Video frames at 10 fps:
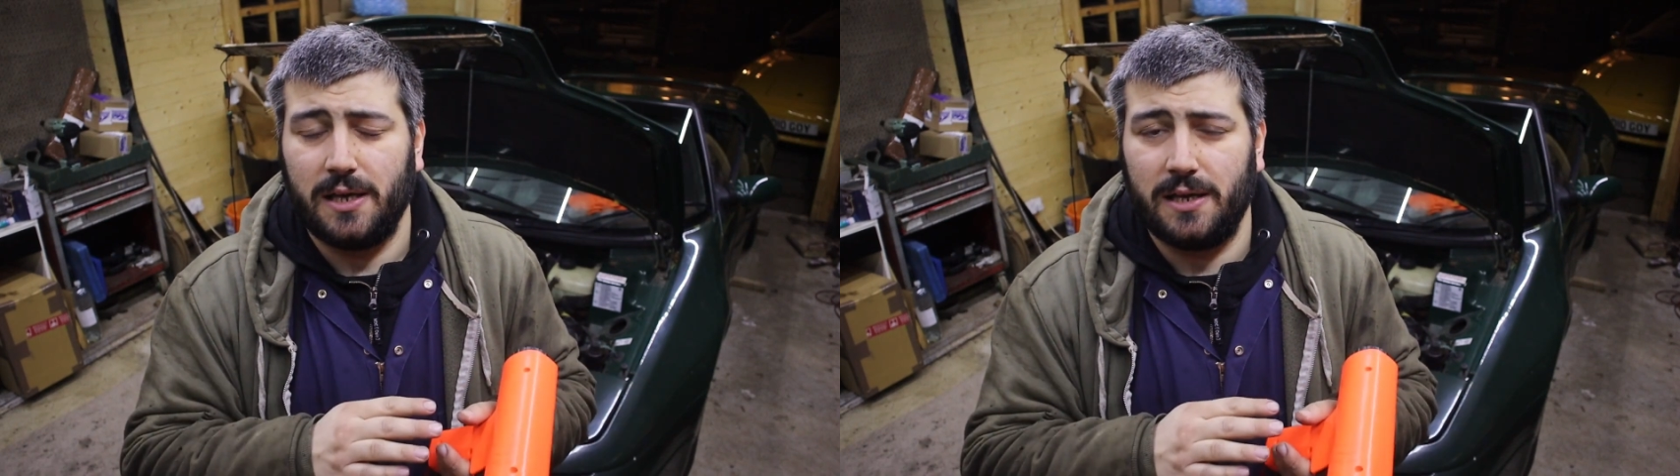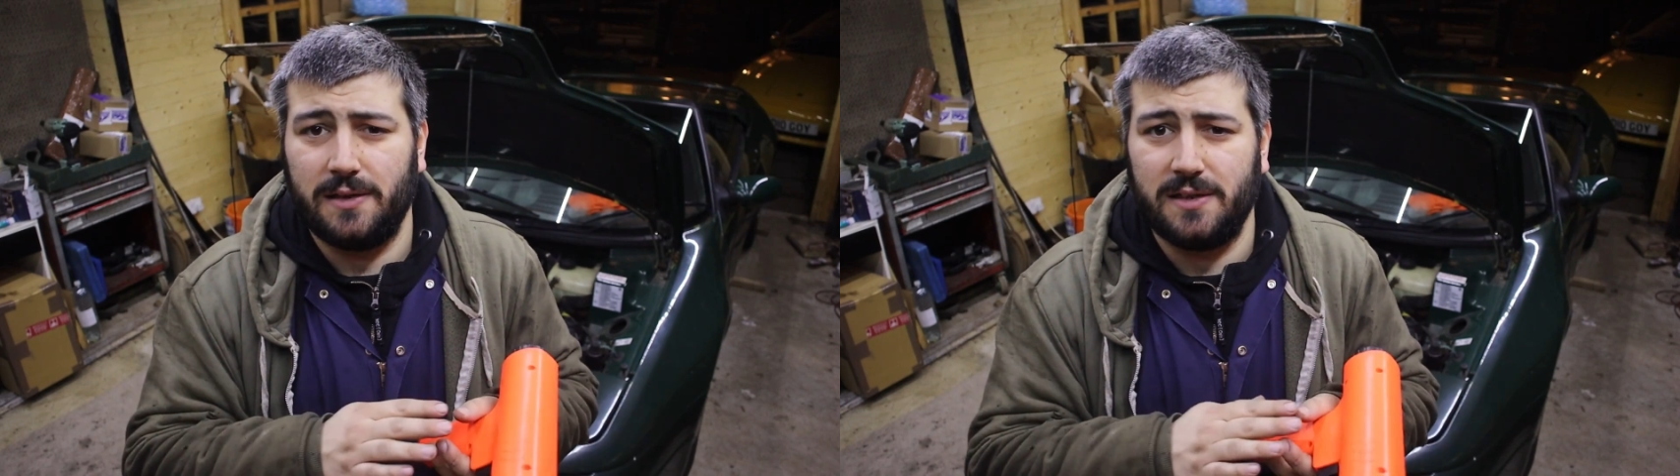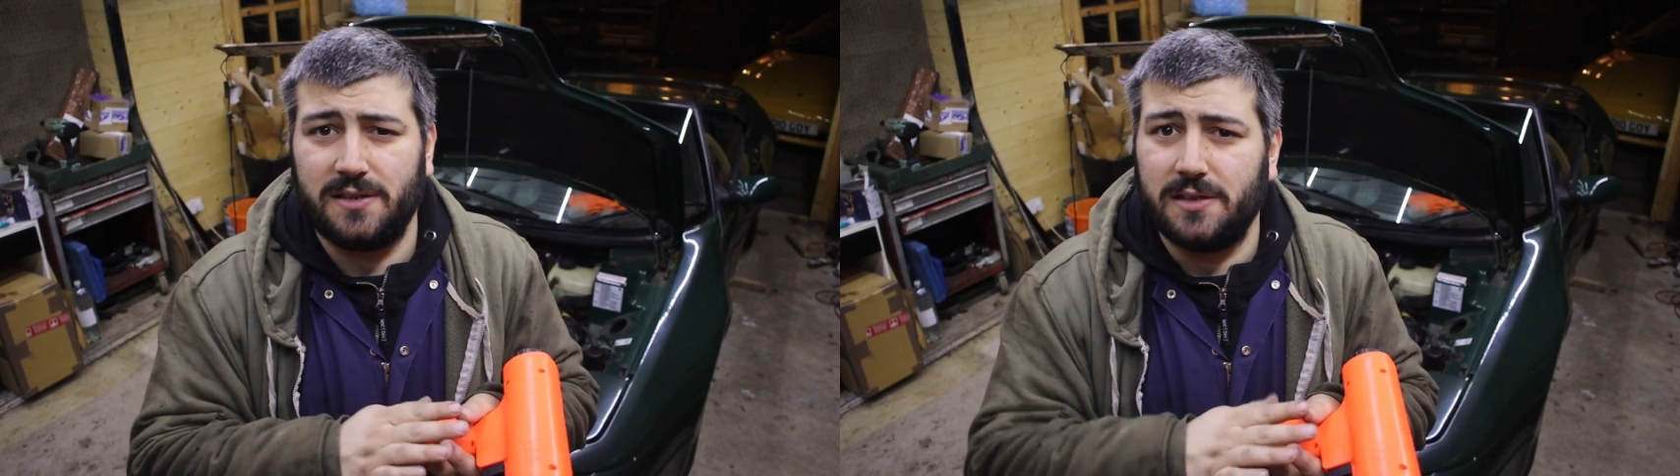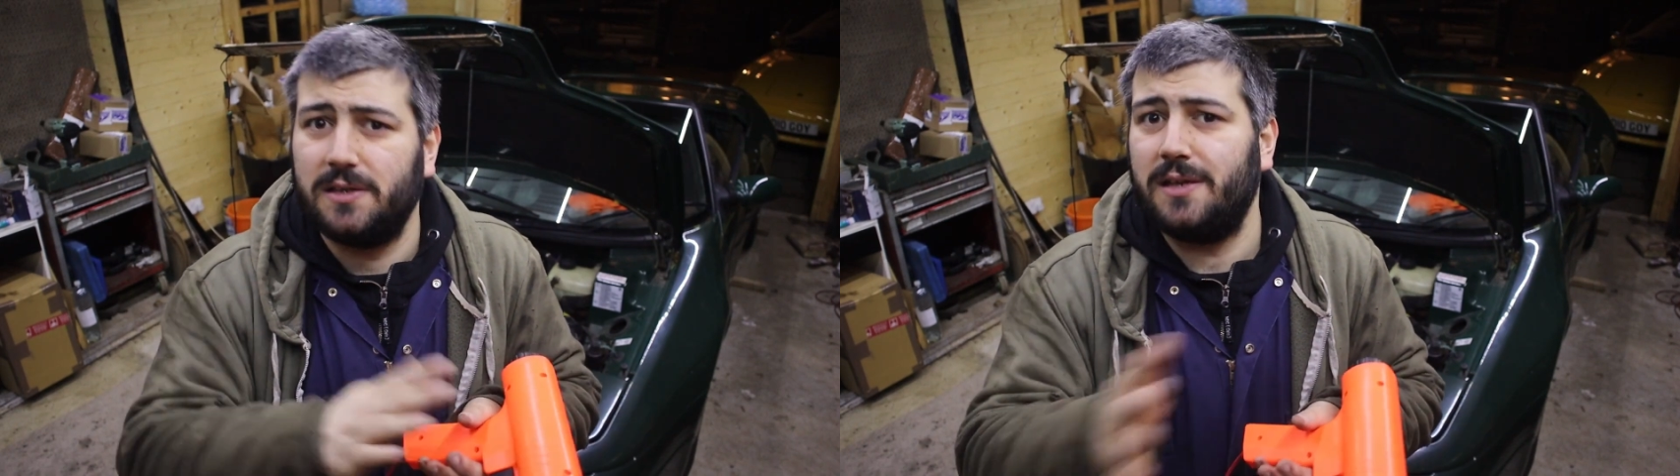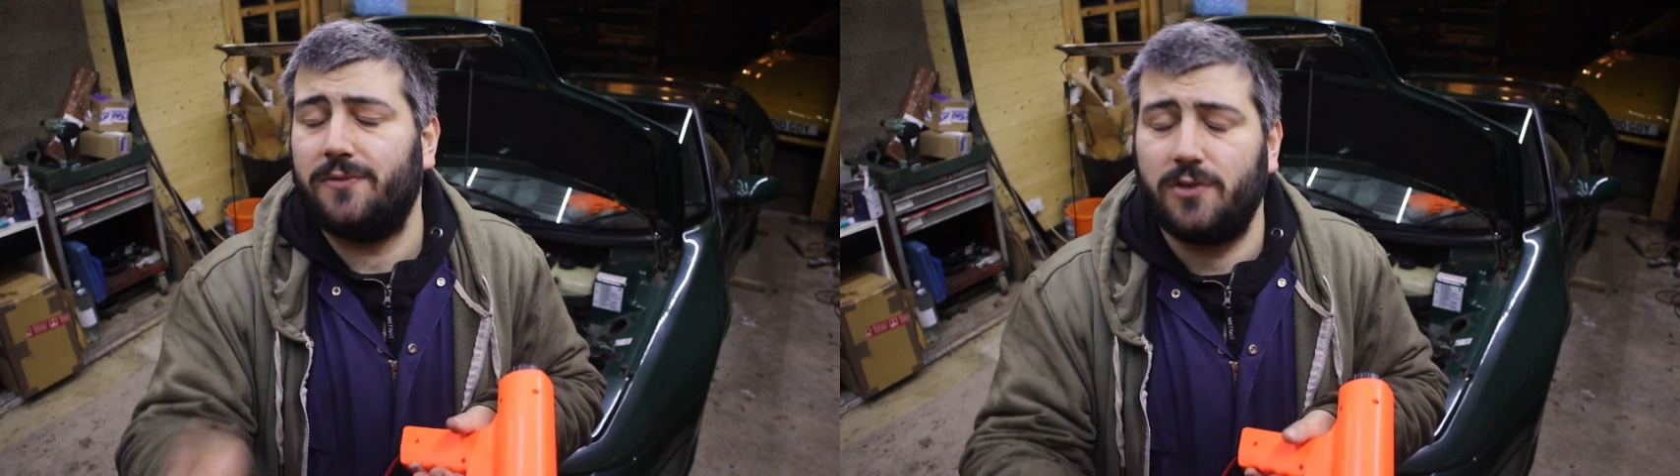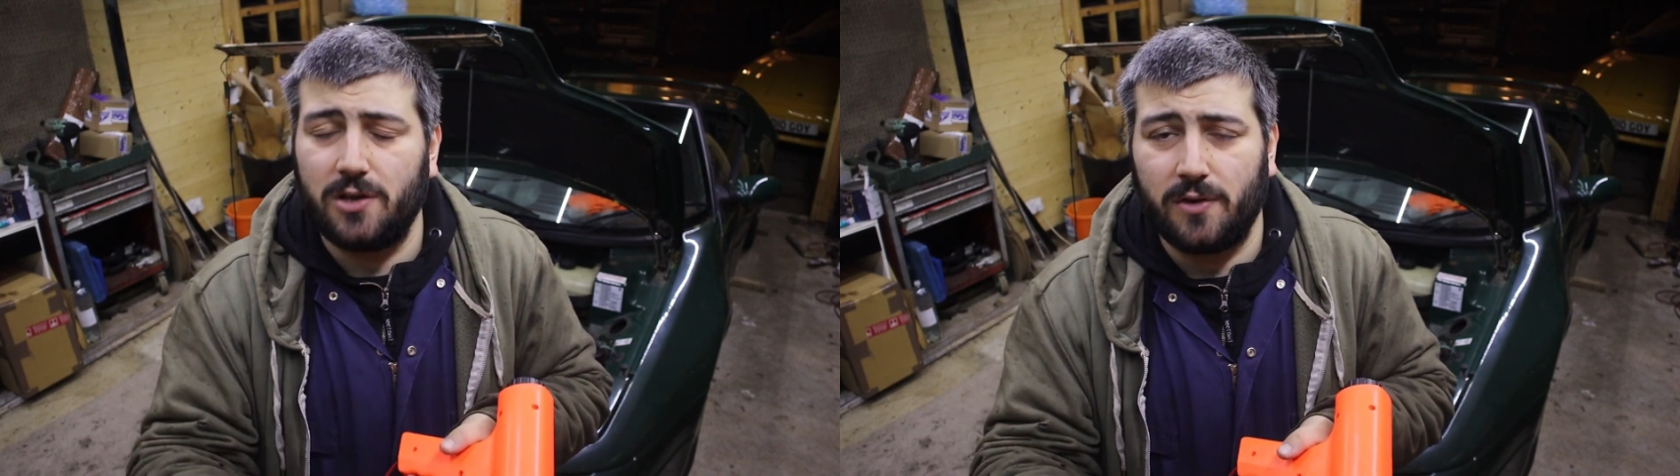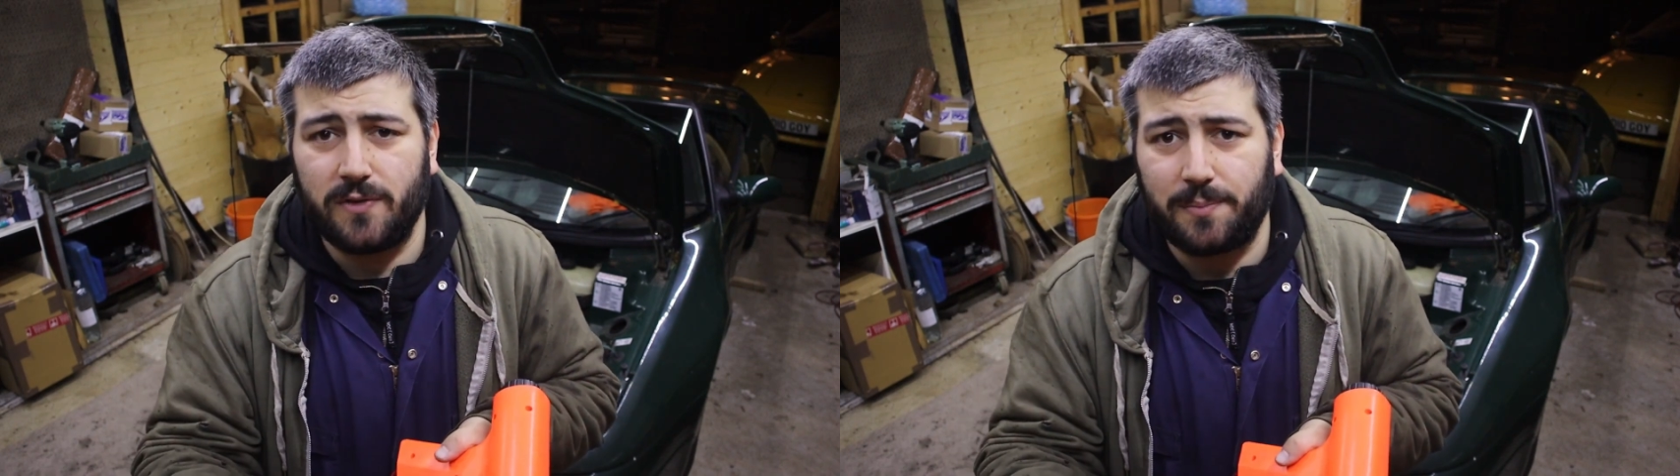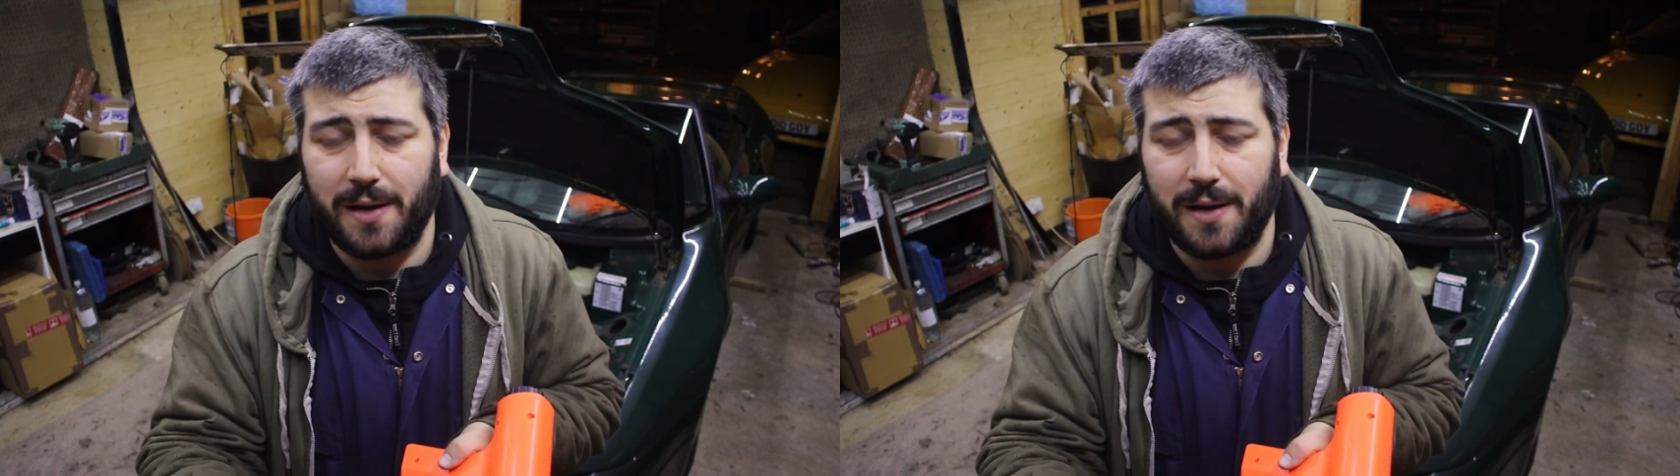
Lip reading: in the delivery of the